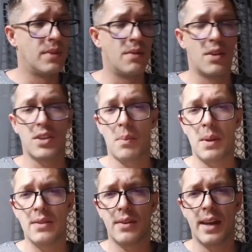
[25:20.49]
loudness,
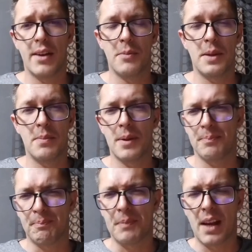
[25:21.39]
please don't hate on me, but
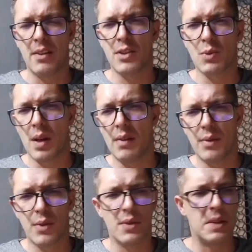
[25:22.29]
I know it's 12
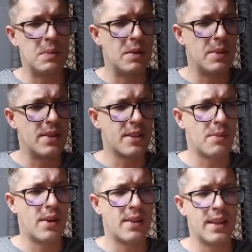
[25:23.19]
or 13 millimeters,
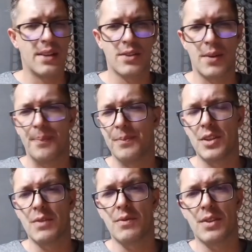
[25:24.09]
somewhere around there. So
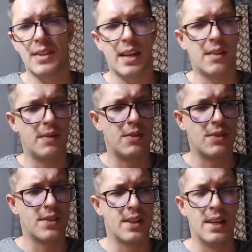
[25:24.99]
just for the sake of
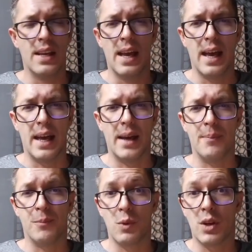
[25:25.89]
interest,
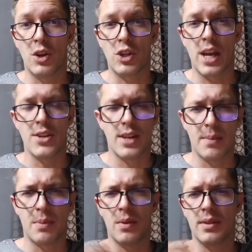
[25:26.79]
we're going to change it
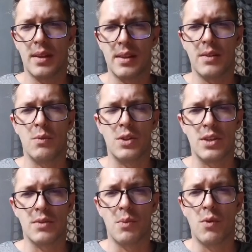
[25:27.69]
up, something which
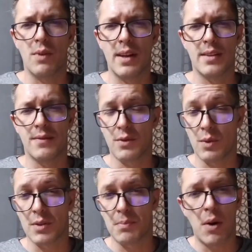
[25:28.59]
is more relative to
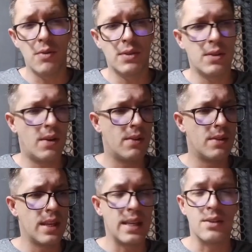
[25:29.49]
what's posted
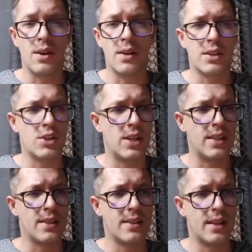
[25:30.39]
on the data
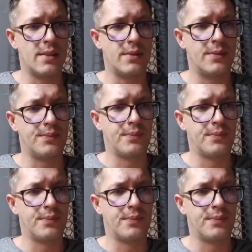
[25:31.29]
sheet itself.